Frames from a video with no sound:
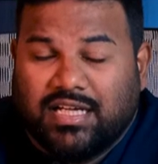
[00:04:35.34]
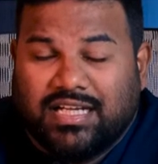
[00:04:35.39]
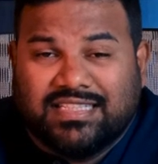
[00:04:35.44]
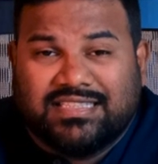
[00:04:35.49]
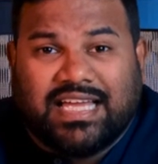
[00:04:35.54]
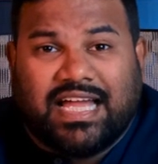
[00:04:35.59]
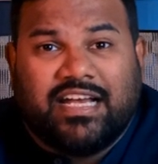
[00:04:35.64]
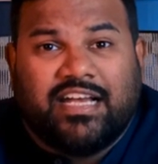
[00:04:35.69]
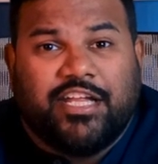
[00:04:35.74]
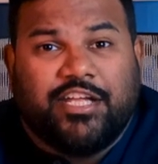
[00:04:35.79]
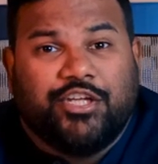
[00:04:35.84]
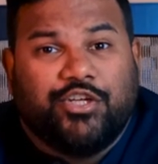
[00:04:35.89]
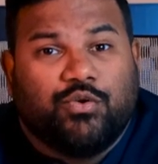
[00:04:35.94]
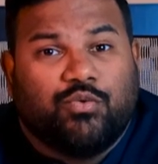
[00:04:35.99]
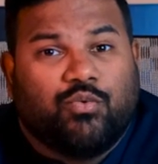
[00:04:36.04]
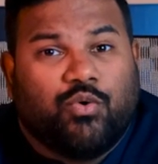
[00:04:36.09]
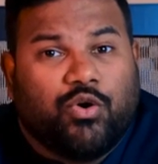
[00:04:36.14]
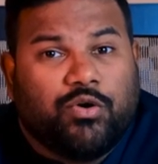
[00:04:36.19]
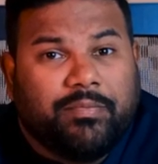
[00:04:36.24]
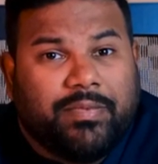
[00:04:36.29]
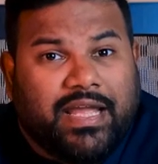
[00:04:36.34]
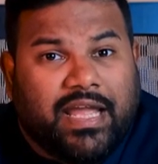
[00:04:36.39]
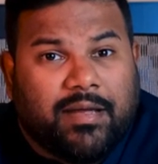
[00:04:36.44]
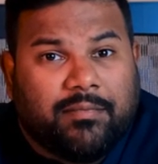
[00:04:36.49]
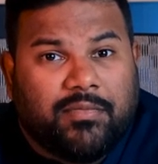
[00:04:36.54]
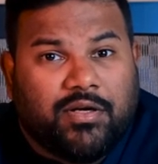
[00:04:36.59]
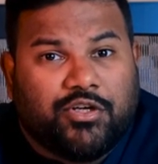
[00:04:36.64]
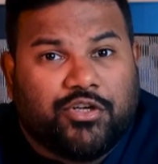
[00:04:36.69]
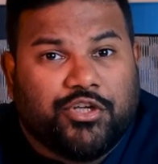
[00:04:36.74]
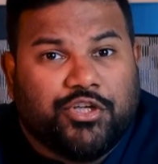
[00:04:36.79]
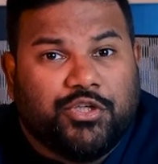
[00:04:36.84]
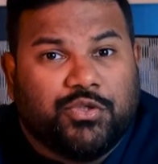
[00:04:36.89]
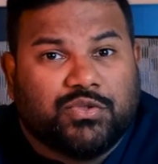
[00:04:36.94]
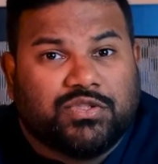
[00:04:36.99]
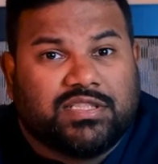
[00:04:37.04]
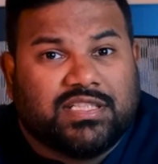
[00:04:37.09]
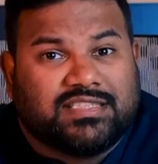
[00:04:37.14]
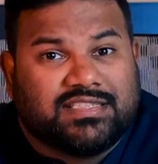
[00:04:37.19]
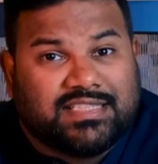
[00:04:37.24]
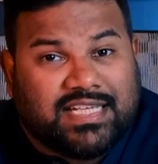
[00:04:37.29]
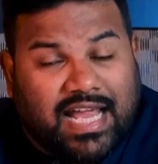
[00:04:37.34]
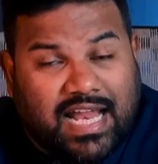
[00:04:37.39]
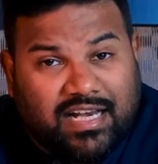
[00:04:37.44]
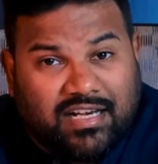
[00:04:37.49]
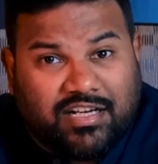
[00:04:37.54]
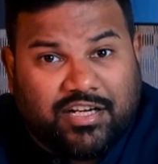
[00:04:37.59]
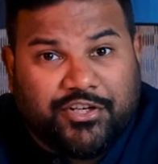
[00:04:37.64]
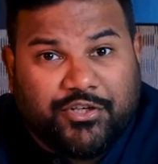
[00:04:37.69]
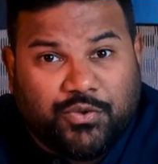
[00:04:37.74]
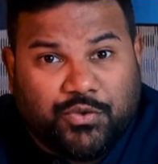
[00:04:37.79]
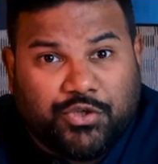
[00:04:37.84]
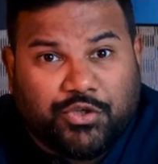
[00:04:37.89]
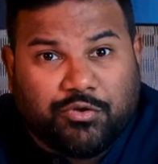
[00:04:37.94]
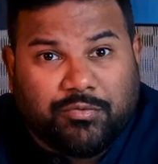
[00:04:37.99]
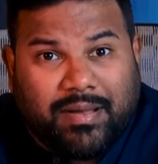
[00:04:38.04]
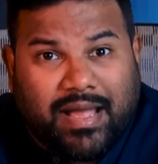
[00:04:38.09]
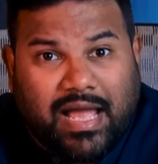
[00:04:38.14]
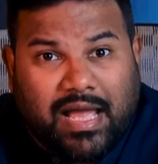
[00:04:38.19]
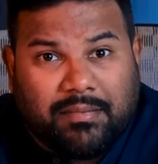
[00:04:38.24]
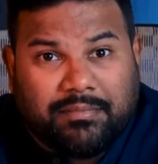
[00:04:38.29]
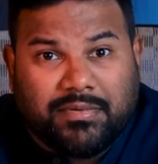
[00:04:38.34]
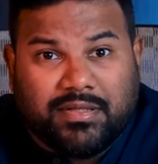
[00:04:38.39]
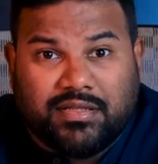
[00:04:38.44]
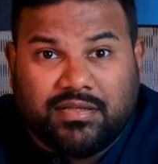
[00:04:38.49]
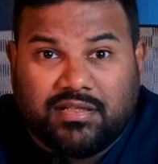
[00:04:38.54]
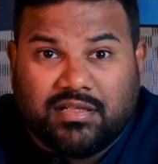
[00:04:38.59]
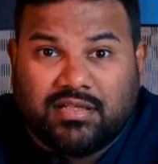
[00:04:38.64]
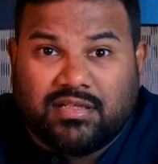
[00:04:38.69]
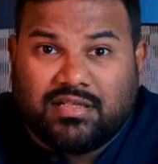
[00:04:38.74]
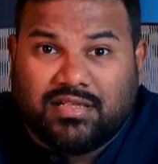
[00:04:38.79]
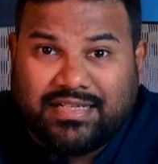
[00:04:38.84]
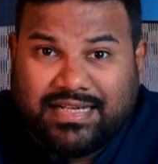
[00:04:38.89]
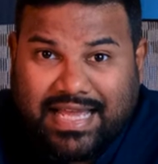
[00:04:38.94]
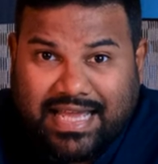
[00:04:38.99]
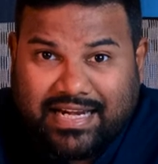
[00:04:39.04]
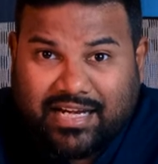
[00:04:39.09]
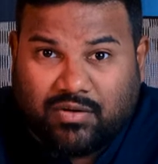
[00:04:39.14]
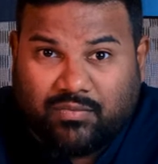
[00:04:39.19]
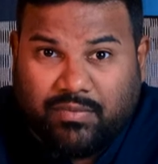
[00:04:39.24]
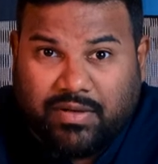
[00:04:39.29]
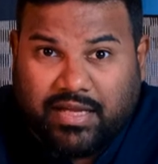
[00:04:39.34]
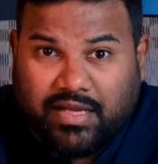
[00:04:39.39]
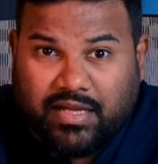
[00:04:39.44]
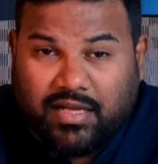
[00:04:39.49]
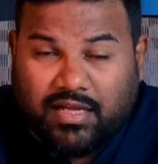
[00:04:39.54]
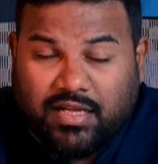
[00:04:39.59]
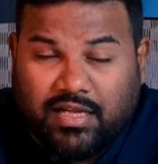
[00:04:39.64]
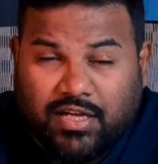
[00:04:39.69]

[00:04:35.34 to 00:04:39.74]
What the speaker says: Sadly, you won't be able to use a standard YouTube app in the direct way.